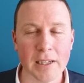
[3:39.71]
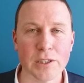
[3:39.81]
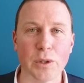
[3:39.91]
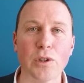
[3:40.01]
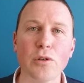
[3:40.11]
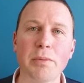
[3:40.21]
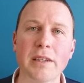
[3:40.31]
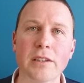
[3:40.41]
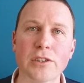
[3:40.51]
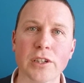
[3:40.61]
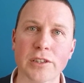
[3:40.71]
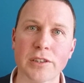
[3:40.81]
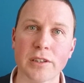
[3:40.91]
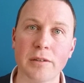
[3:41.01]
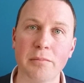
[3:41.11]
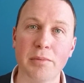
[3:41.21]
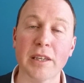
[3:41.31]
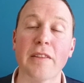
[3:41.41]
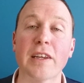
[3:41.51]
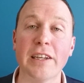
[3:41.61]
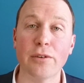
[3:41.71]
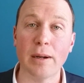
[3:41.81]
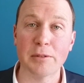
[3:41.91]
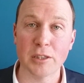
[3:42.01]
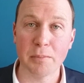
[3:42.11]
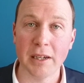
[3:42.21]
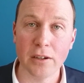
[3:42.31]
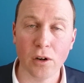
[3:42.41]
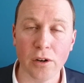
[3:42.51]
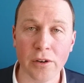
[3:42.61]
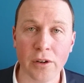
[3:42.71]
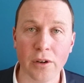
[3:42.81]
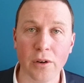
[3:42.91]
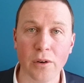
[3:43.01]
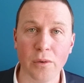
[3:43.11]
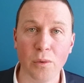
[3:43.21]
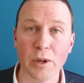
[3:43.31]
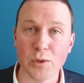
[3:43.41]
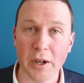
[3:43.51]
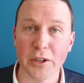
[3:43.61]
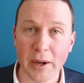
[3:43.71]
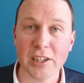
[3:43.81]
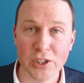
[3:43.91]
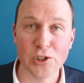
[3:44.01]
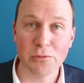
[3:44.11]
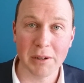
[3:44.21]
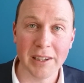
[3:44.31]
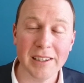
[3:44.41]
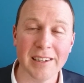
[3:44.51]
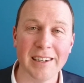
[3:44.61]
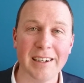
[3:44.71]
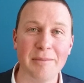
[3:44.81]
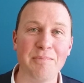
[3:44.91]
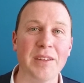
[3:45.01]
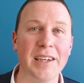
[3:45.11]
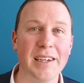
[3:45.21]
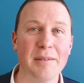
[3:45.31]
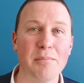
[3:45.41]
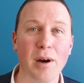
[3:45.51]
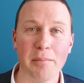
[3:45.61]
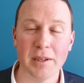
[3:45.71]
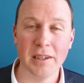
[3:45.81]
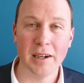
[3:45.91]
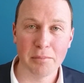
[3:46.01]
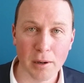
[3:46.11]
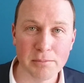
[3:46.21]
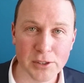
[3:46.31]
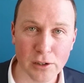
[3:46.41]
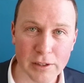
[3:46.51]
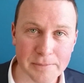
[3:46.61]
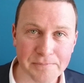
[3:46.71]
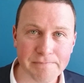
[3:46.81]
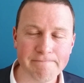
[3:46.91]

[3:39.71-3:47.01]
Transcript: So it could be that just bringing the lender up to speed on which one you actually should be might be a problem solver.